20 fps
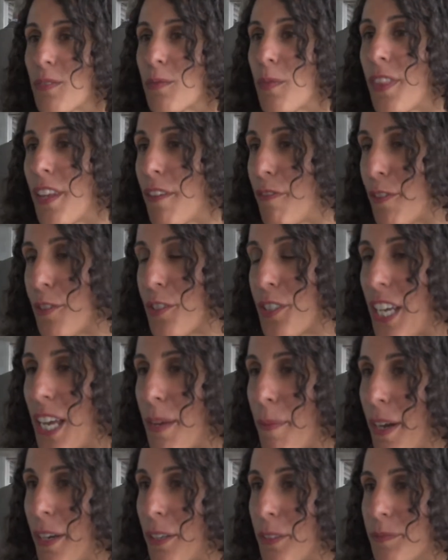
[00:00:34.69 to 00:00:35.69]
When they first
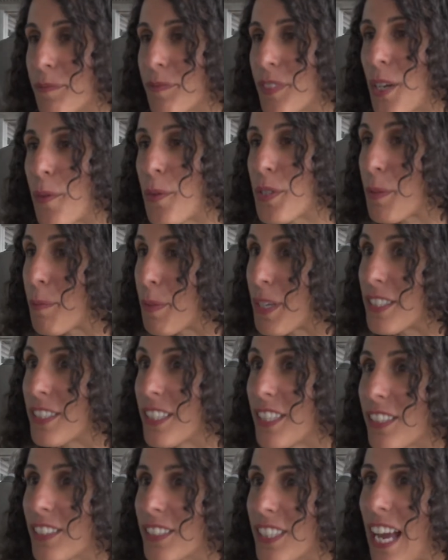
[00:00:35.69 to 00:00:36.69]
came out, it was a big
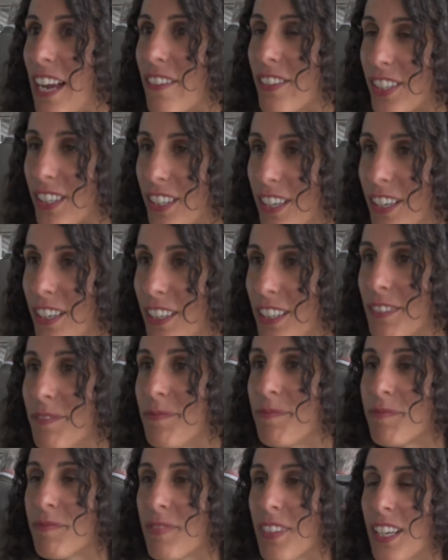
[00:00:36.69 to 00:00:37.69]
deal to have a car.
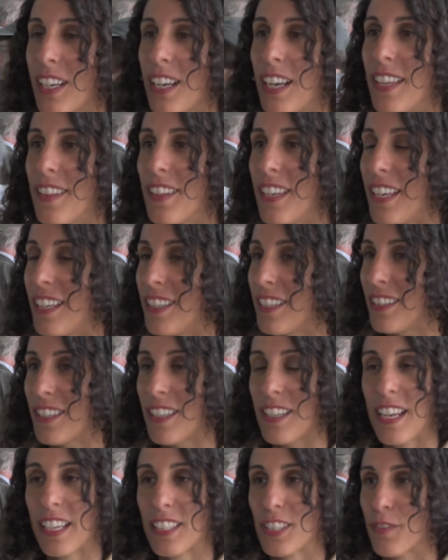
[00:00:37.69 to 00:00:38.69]
And then in
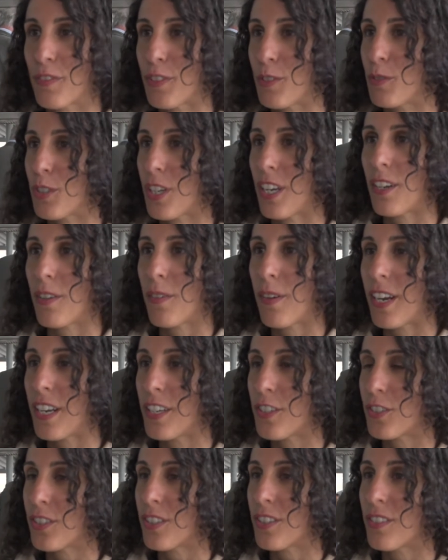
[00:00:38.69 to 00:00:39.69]
the next few
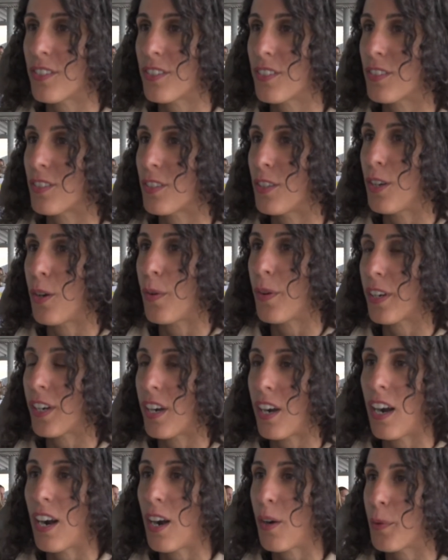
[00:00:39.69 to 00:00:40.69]
generations, you know, a
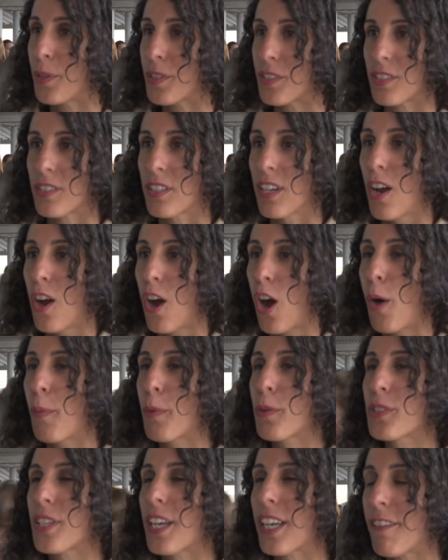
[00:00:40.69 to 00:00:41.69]
car was
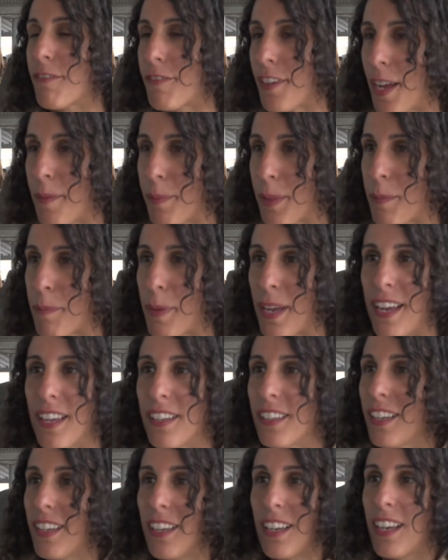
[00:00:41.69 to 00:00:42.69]
almost like a family
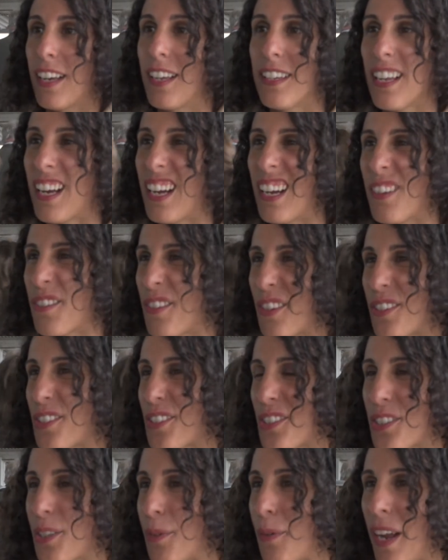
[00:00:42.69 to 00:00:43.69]
pet. And now they're
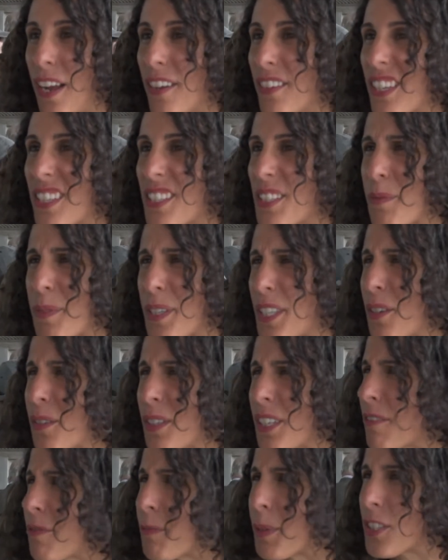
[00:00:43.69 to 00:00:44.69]
just around us and we
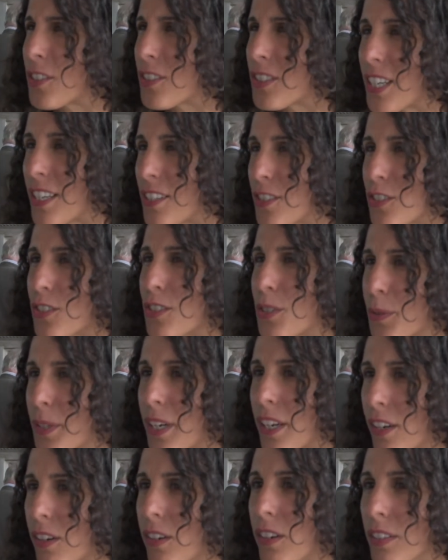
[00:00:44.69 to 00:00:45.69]
don't give much attention to it
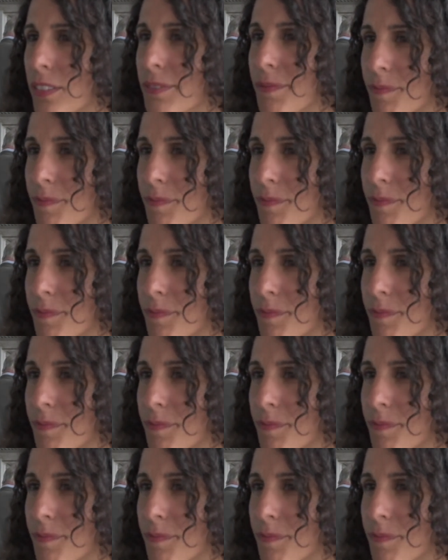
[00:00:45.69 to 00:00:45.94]
at all.